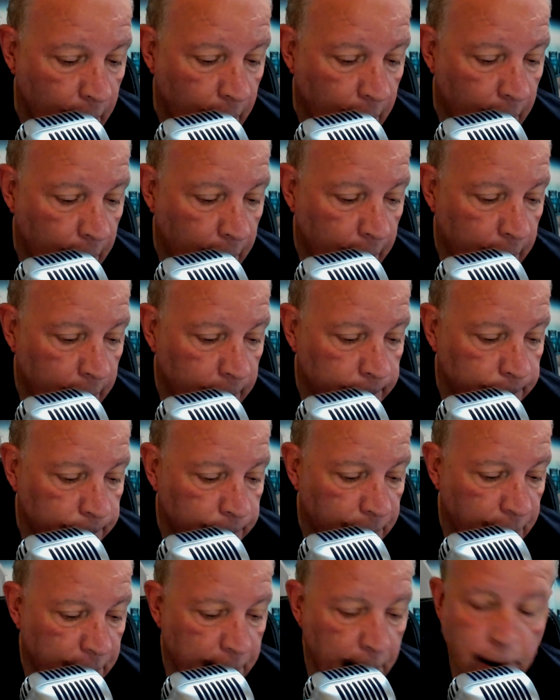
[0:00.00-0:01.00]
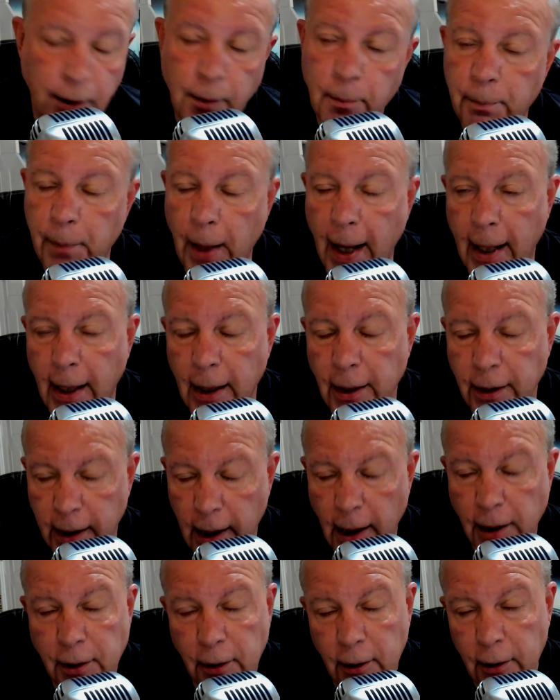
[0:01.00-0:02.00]
The
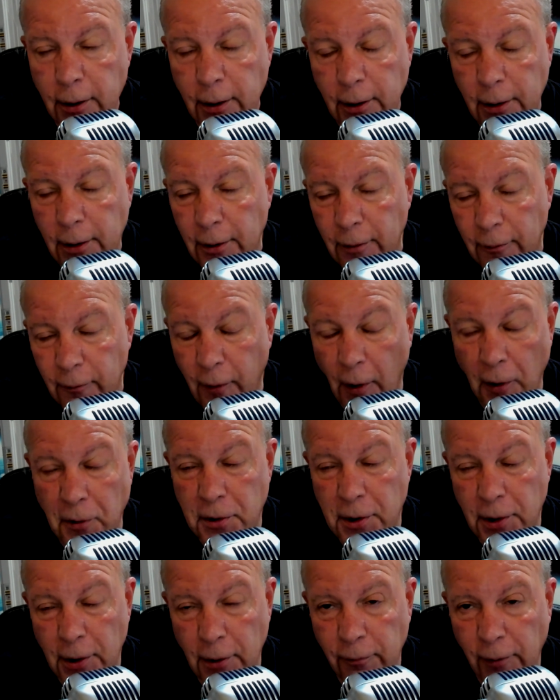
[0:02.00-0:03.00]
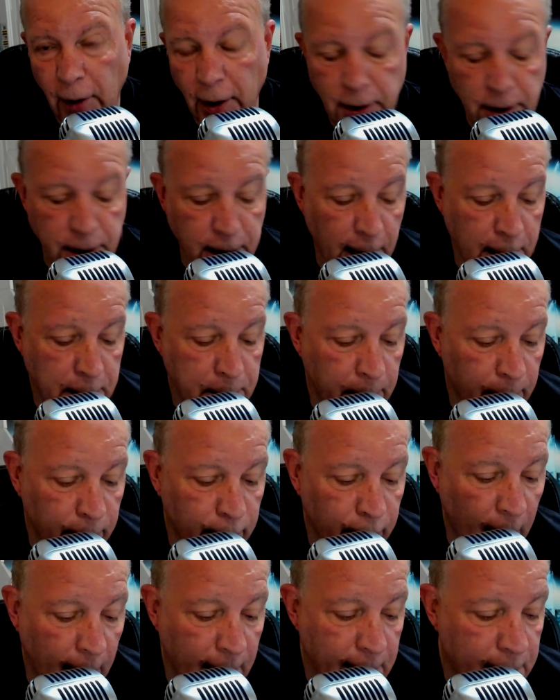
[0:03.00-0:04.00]
other version of Renaissance would
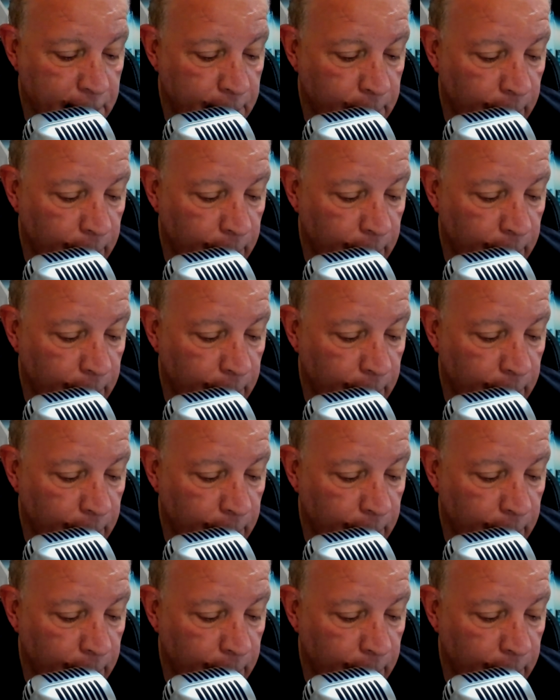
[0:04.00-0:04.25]
rise to